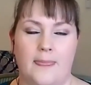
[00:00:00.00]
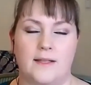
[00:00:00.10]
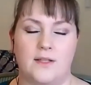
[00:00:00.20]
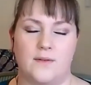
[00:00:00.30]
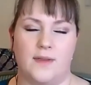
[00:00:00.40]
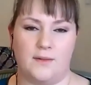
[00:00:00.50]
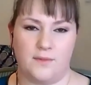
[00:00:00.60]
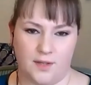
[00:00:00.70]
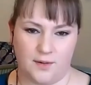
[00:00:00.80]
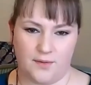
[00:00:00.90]
So then
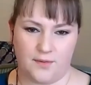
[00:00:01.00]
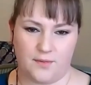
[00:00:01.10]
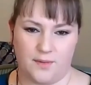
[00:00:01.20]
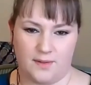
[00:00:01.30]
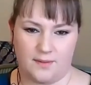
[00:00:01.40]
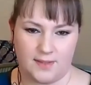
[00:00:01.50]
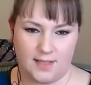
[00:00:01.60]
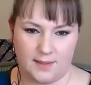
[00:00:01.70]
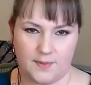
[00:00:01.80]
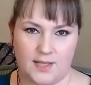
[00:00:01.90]
we go through the
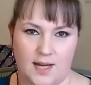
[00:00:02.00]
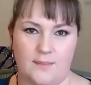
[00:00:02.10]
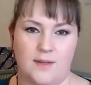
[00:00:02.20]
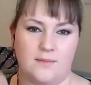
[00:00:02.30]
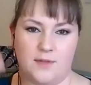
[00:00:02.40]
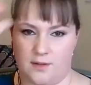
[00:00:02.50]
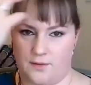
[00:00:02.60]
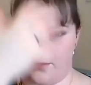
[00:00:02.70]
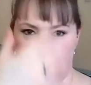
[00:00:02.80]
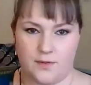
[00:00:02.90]
setup statement, we go
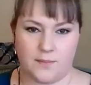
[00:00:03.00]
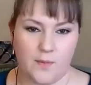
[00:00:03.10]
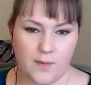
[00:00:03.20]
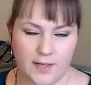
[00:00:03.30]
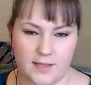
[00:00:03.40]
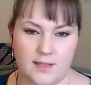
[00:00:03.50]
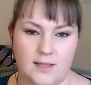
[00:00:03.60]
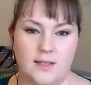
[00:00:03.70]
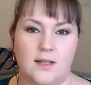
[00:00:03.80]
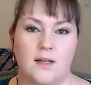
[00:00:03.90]
through all the points,
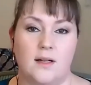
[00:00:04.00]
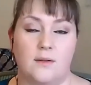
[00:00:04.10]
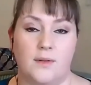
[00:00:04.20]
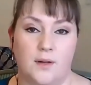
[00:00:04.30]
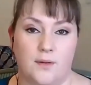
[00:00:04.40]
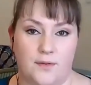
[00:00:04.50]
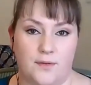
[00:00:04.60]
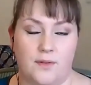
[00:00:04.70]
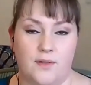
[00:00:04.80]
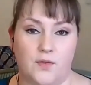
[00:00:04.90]
we go
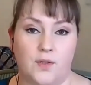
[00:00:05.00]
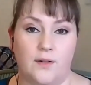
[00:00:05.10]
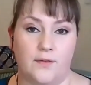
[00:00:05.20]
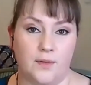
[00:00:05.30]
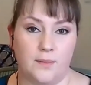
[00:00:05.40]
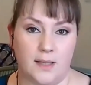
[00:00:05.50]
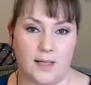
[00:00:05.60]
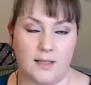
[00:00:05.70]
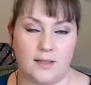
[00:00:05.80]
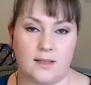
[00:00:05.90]
through it for a few
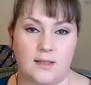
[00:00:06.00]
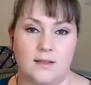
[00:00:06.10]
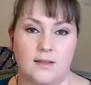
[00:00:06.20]
minutes.